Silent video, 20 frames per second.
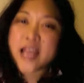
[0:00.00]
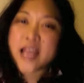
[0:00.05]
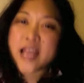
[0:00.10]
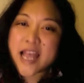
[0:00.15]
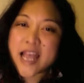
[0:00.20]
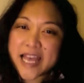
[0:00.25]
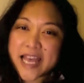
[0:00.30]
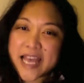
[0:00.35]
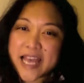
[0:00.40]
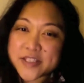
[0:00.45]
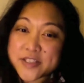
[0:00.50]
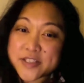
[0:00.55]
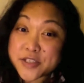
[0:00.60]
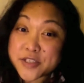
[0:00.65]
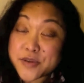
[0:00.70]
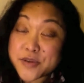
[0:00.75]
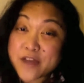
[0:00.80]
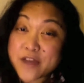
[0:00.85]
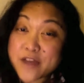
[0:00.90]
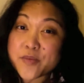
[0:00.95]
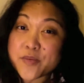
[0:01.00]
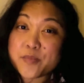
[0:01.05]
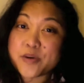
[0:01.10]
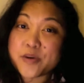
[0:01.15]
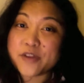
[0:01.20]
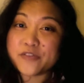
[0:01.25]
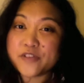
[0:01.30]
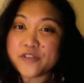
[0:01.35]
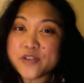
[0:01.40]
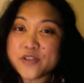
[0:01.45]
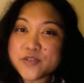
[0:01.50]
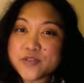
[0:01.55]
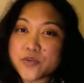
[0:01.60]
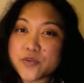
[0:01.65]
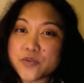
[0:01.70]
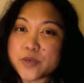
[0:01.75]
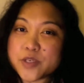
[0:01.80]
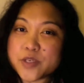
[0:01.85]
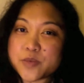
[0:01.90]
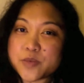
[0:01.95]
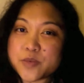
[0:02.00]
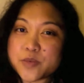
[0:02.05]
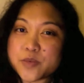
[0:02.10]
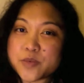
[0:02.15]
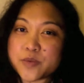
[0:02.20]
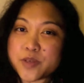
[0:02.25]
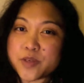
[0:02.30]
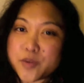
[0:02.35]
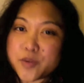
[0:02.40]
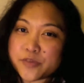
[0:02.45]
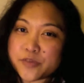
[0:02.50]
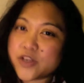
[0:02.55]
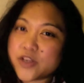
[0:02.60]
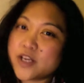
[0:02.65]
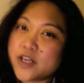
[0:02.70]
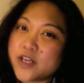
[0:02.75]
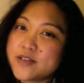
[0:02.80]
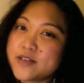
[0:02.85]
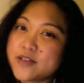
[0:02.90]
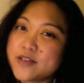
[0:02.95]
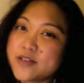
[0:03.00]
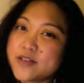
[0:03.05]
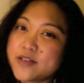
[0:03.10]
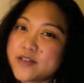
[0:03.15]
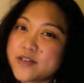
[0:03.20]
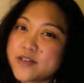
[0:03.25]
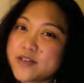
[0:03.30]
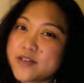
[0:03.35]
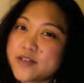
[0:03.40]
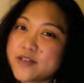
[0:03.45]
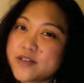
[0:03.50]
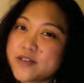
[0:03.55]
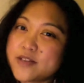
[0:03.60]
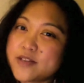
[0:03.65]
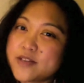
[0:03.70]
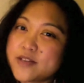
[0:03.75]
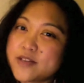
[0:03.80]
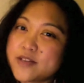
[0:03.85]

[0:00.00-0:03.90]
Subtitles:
And do you have a preference for which one you prefer, sort of stage or screen?